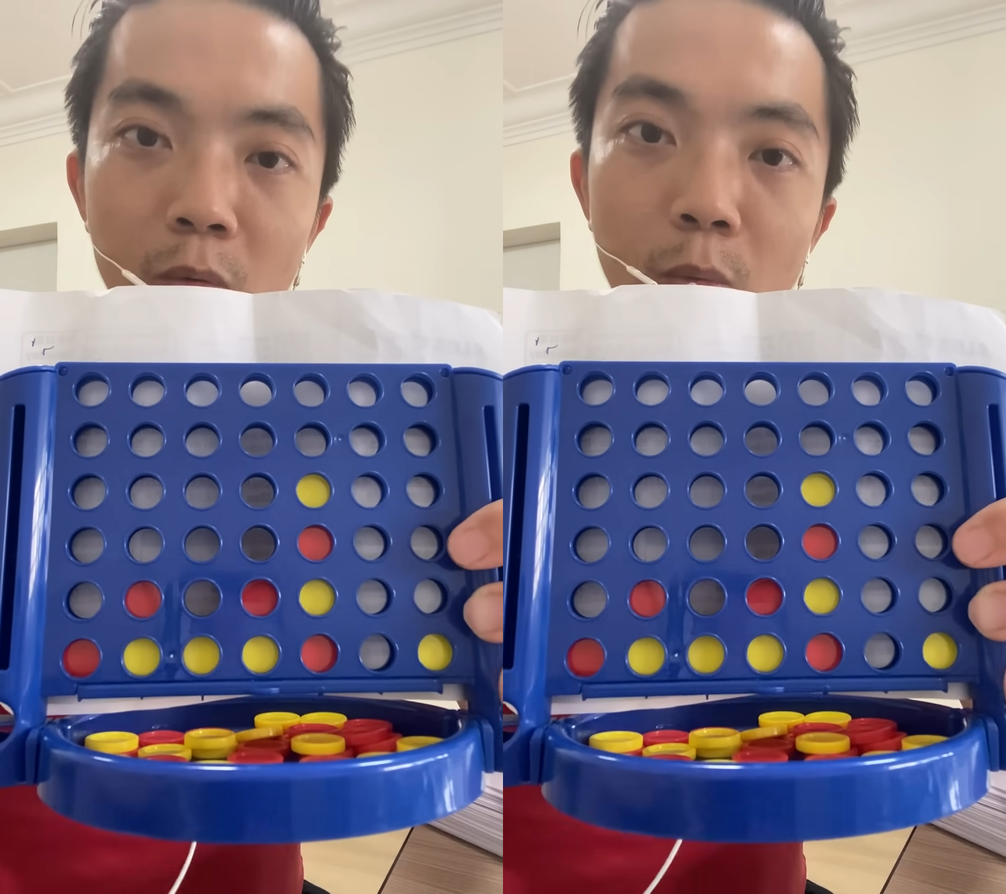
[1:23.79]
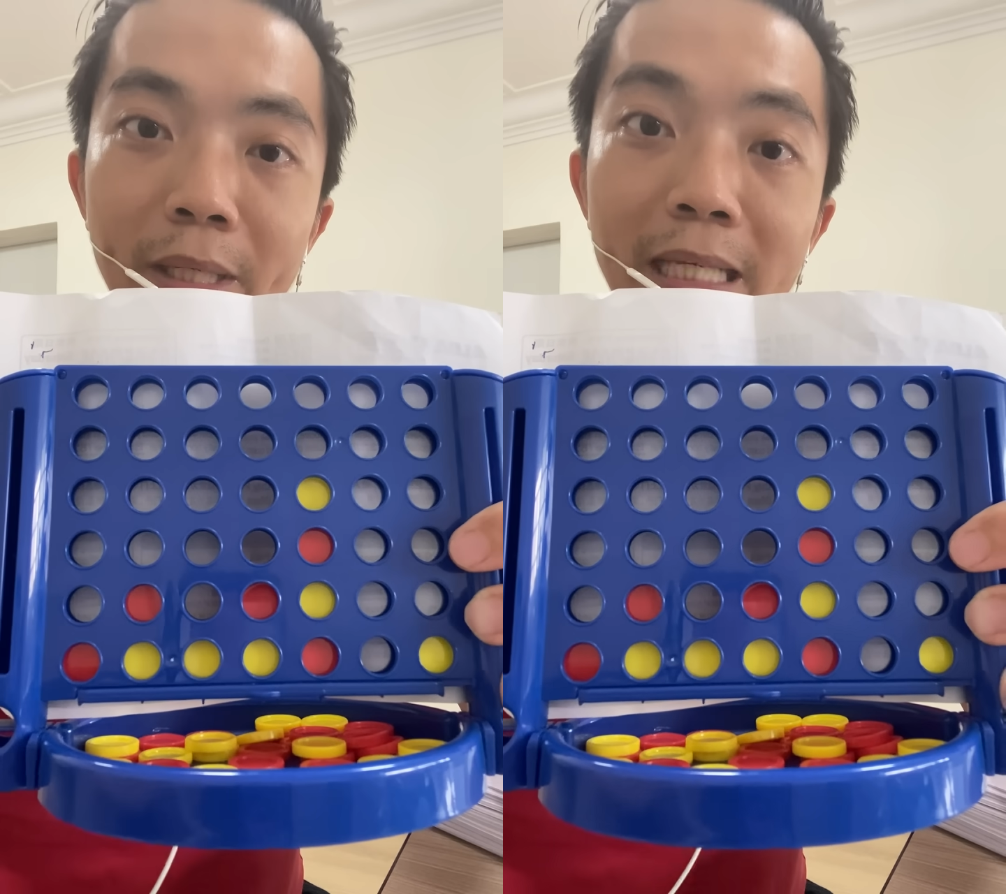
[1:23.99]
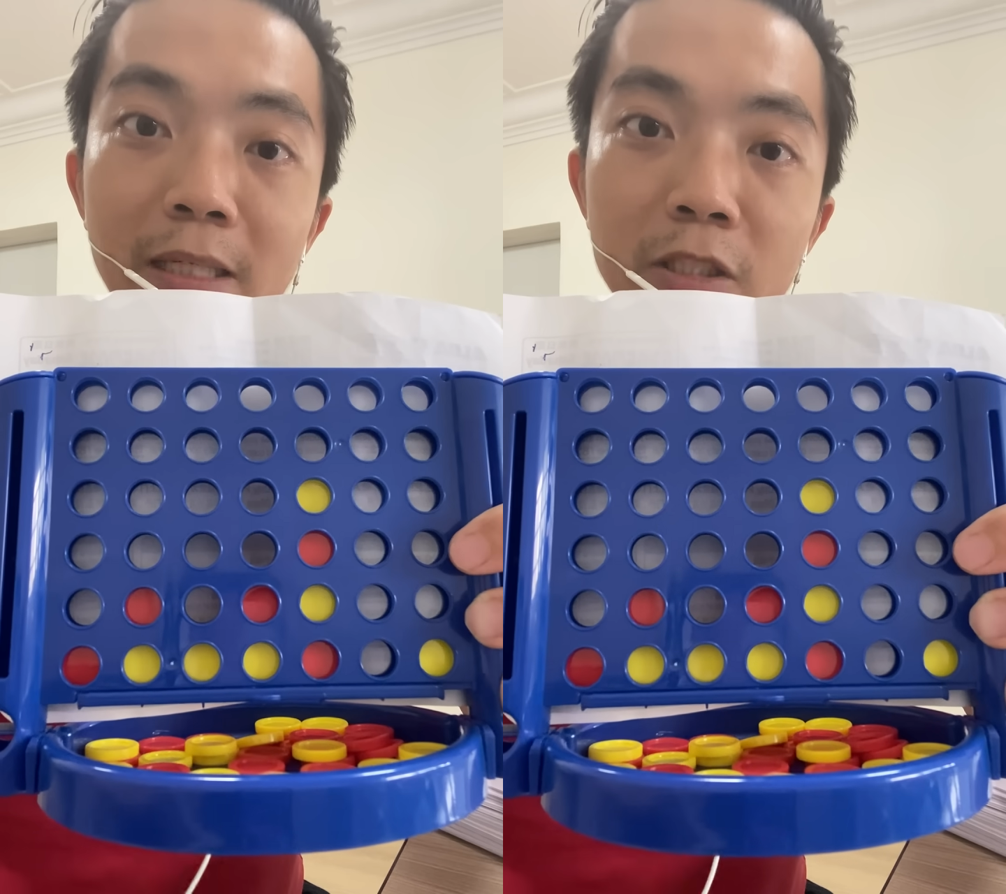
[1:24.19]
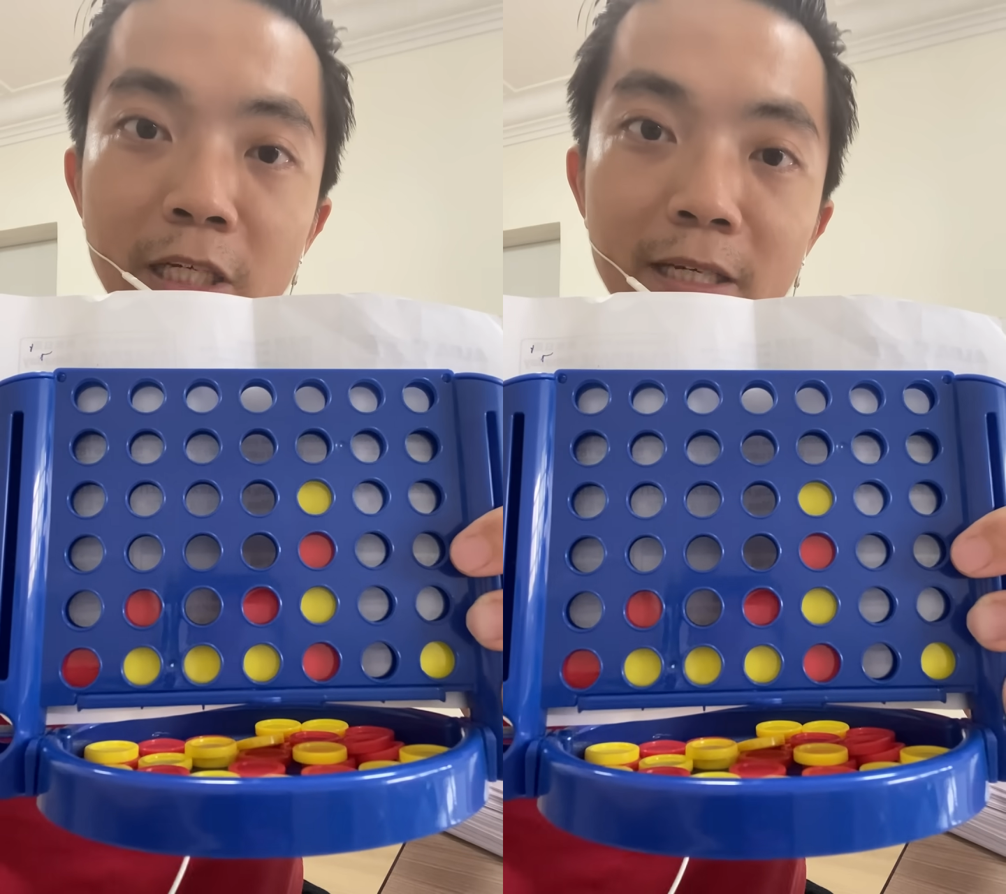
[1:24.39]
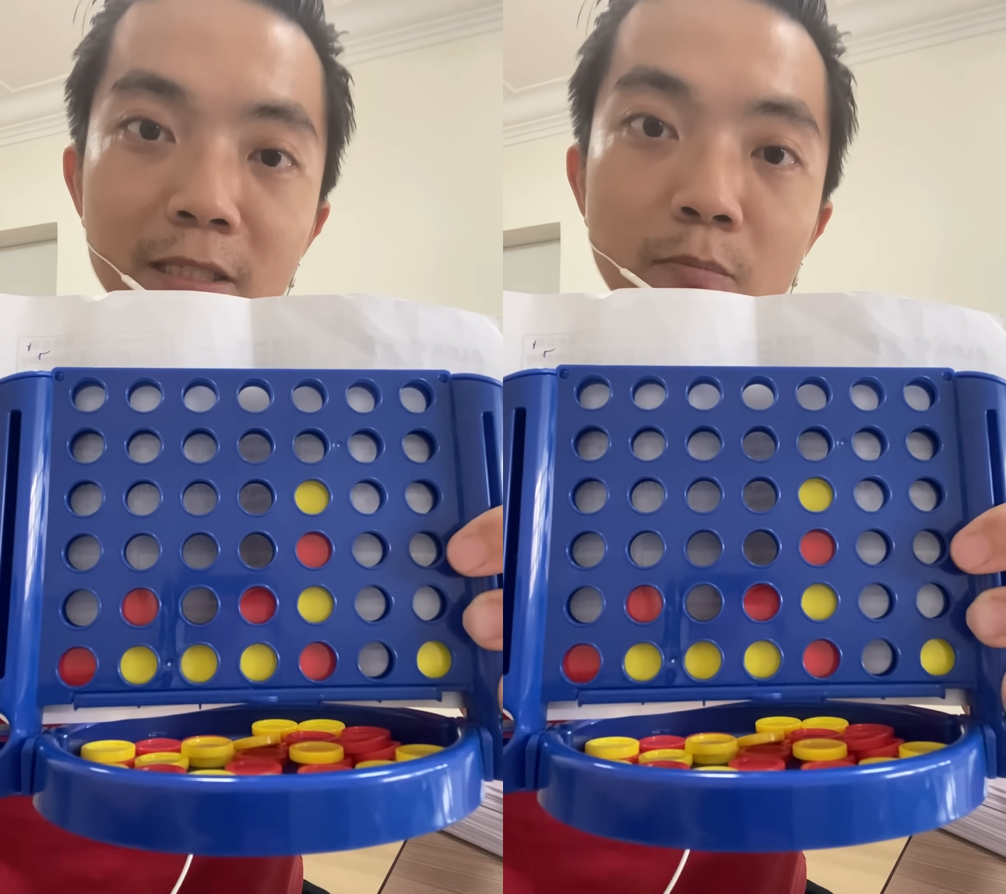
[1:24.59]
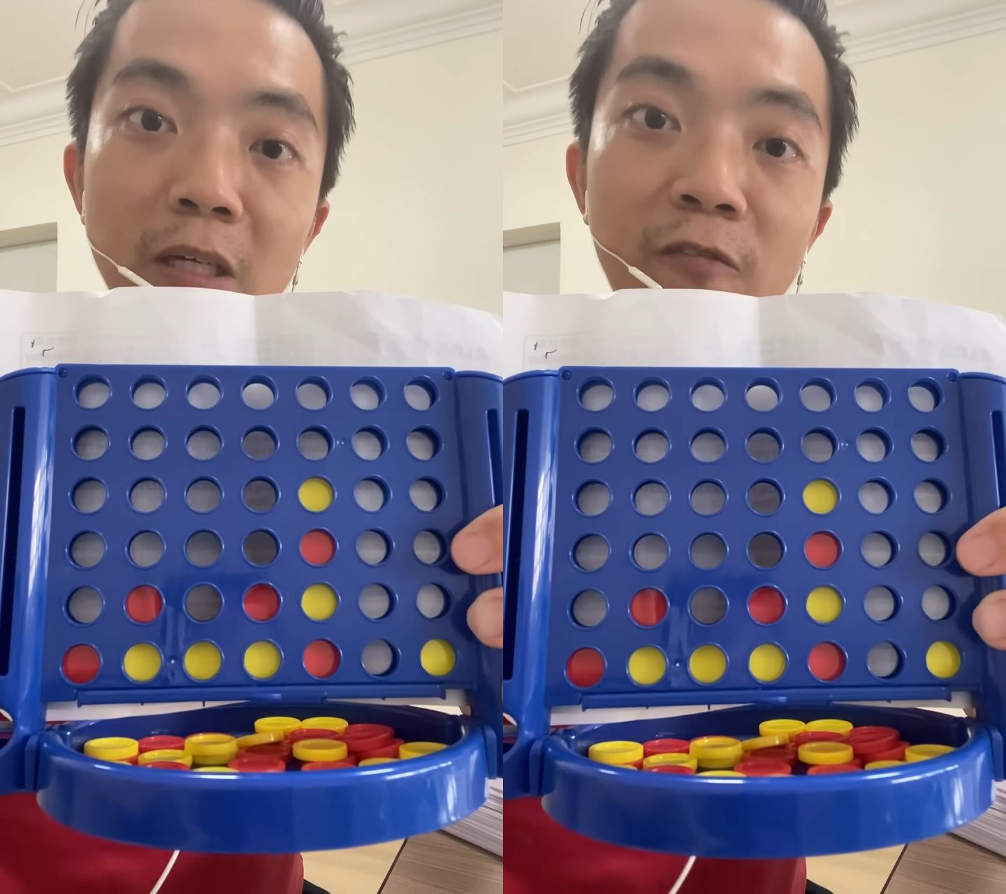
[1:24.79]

winning checks, make